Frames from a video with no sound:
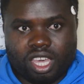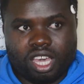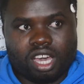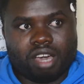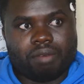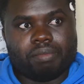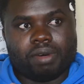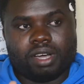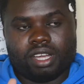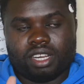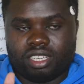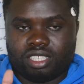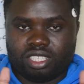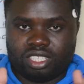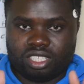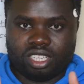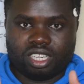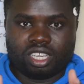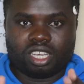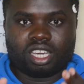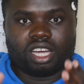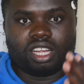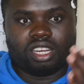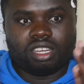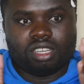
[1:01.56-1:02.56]
They come
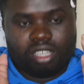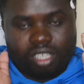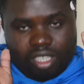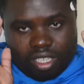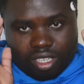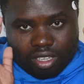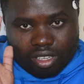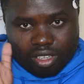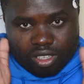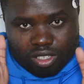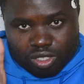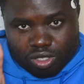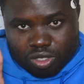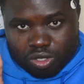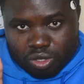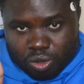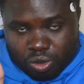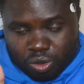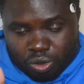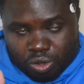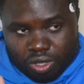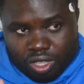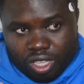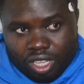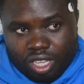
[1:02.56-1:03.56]
and check and
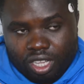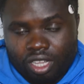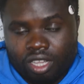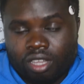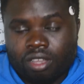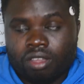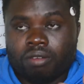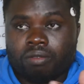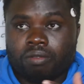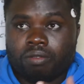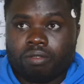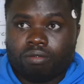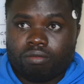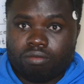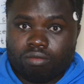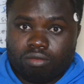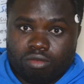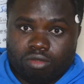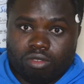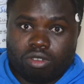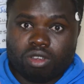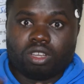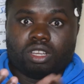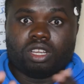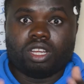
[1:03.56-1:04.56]
do the
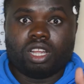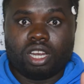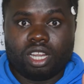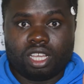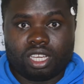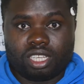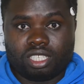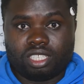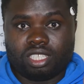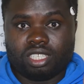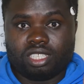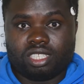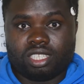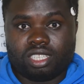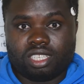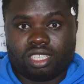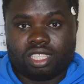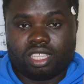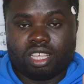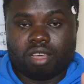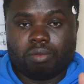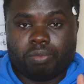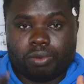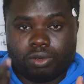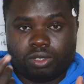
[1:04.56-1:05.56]

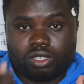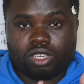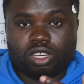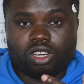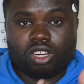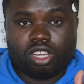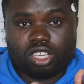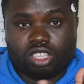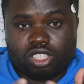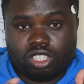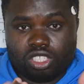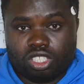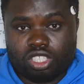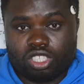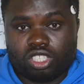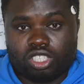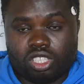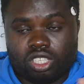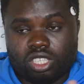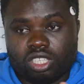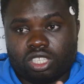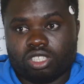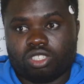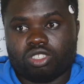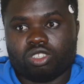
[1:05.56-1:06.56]
electricity. They put
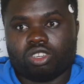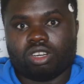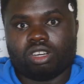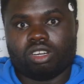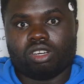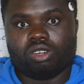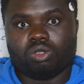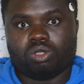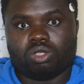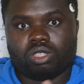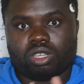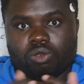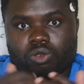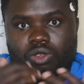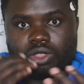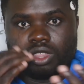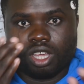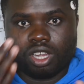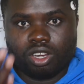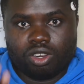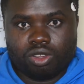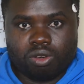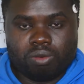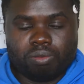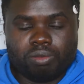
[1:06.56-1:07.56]
electricity into your house
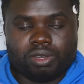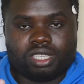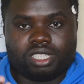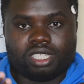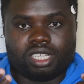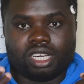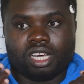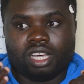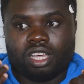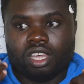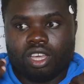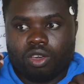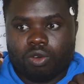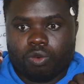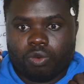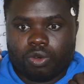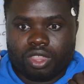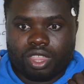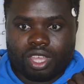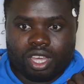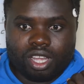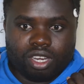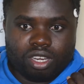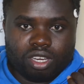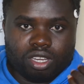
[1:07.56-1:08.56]
with a new meter,
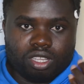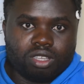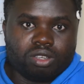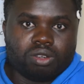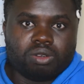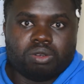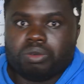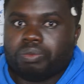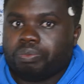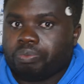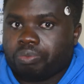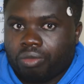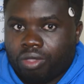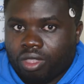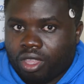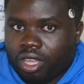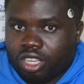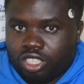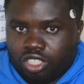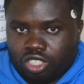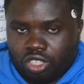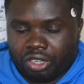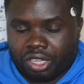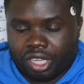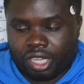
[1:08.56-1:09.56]
with a new
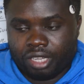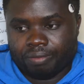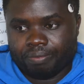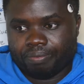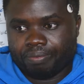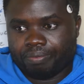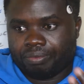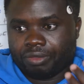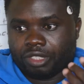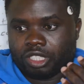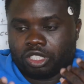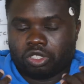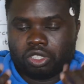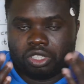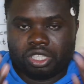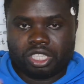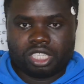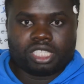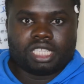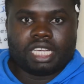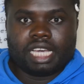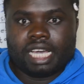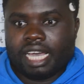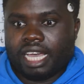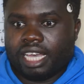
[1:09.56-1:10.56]
token.
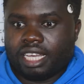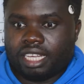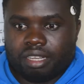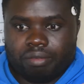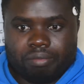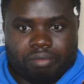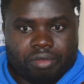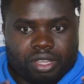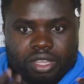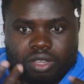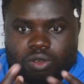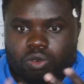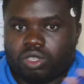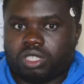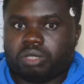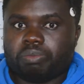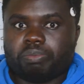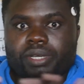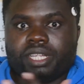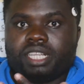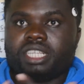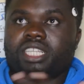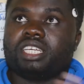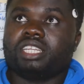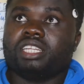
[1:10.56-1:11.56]
So this guy, he
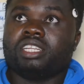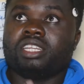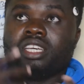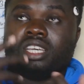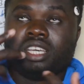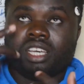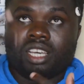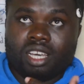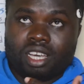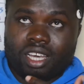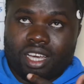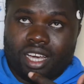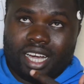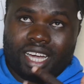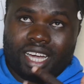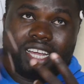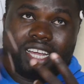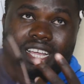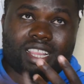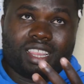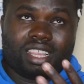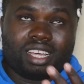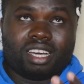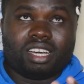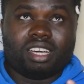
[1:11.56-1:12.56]
was building
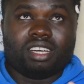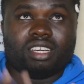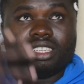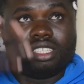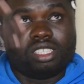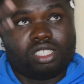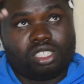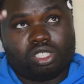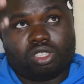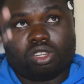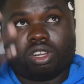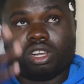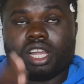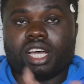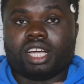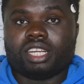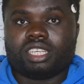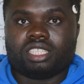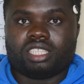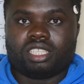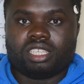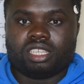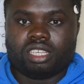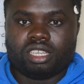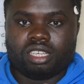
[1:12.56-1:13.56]
another
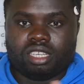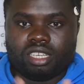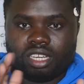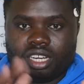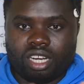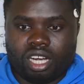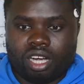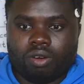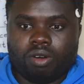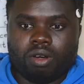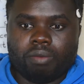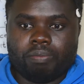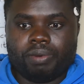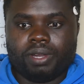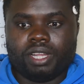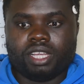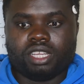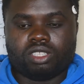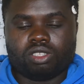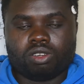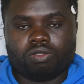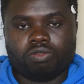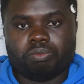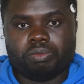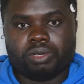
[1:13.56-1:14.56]
stall at our
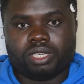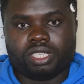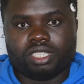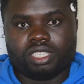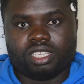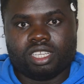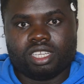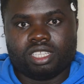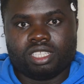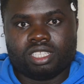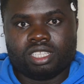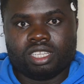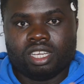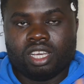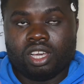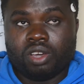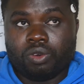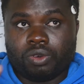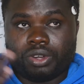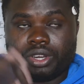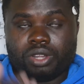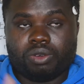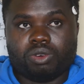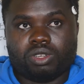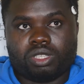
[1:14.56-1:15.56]
place of business.
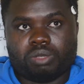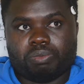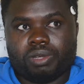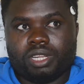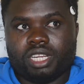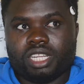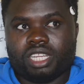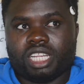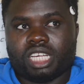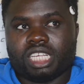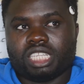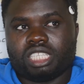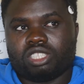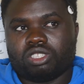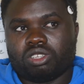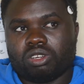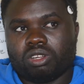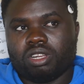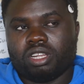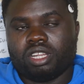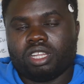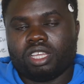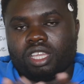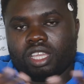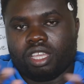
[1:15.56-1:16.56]
When he was building a
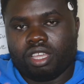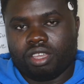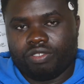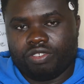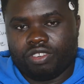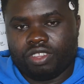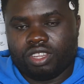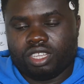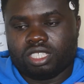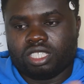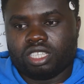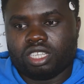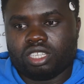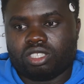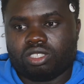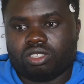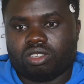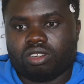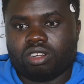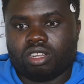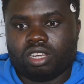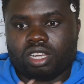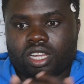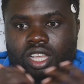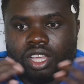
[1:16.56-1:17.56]
stall, he finished
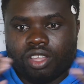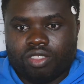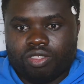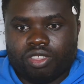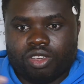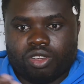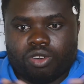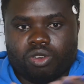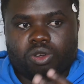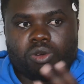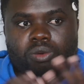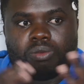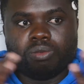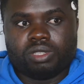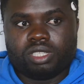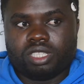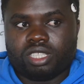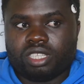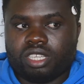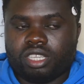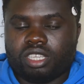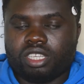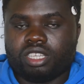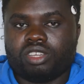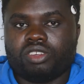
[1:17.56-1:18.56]
the stall, the
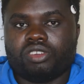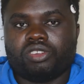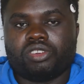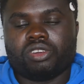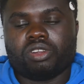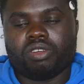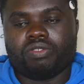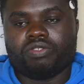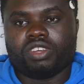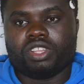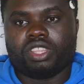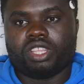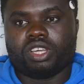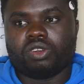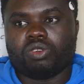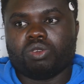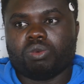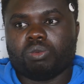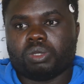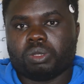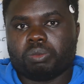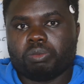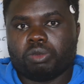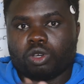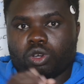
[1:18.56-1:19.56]
rooms, he renovated
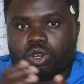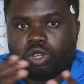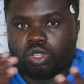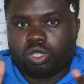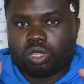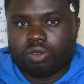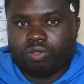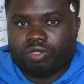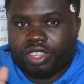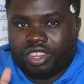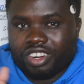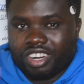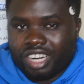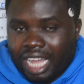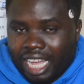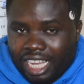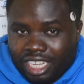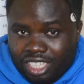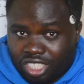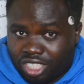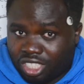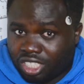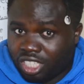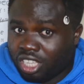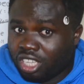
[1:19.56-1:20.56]
the rooms. Because of the
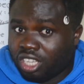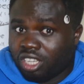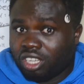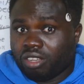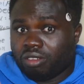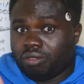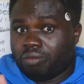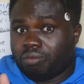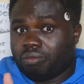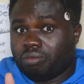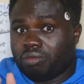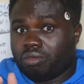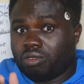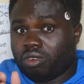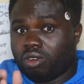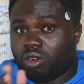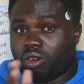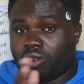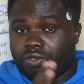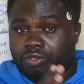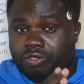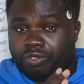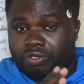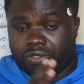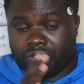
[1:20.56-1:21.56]
rush
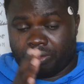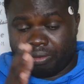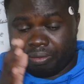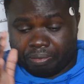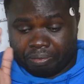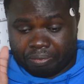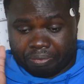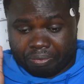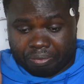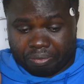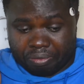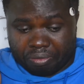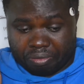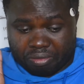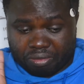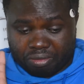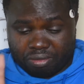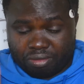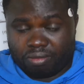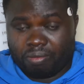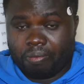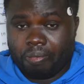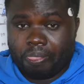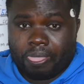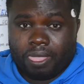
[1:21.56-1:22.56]
of
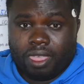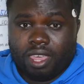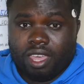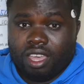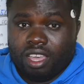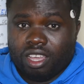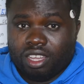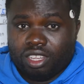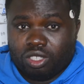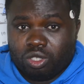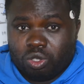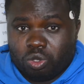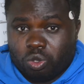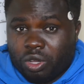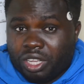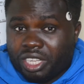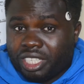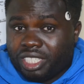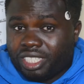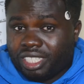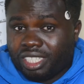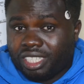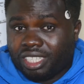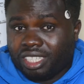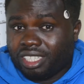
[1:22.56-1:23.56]

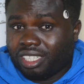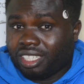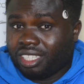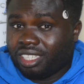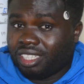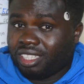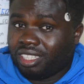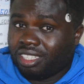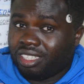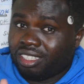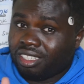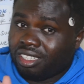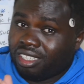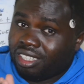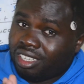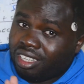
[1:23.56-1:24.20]
2022